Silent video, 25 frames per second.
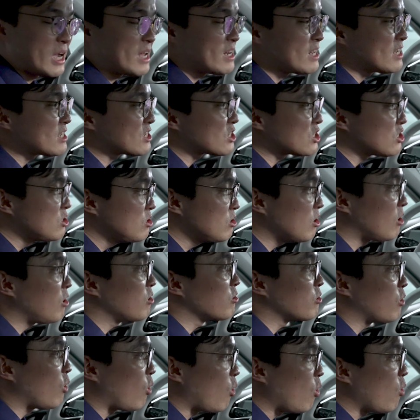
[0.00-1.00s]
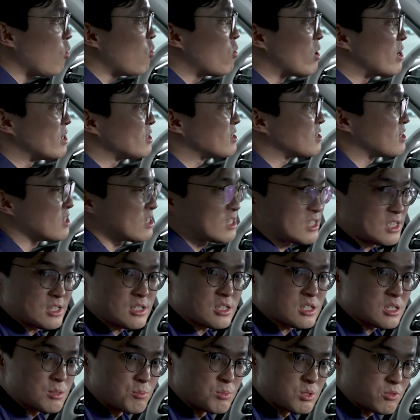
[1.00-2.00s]
and it's not always the
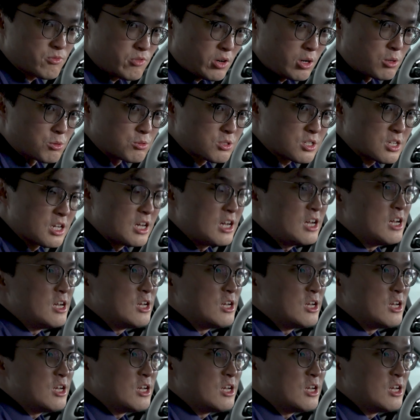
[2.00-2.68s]
system's fault.